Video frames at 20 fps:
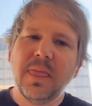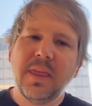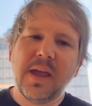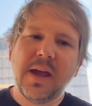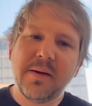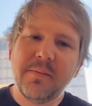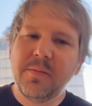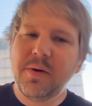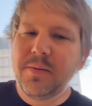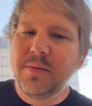
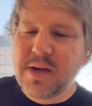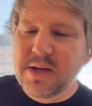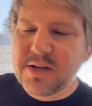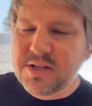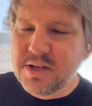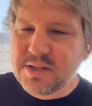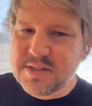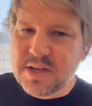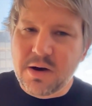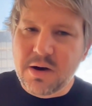Yeah, maybe
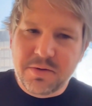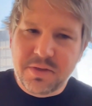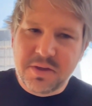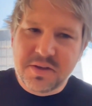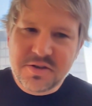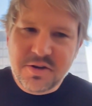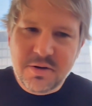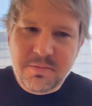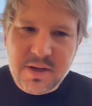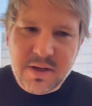actually I start with the
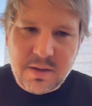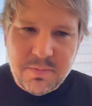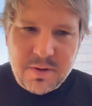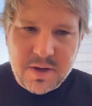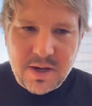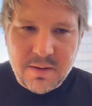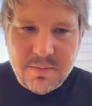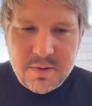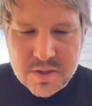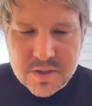streaming
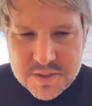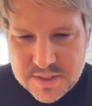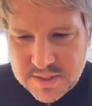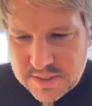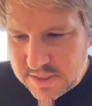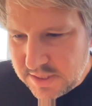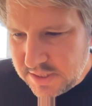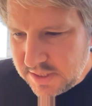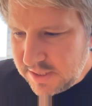API because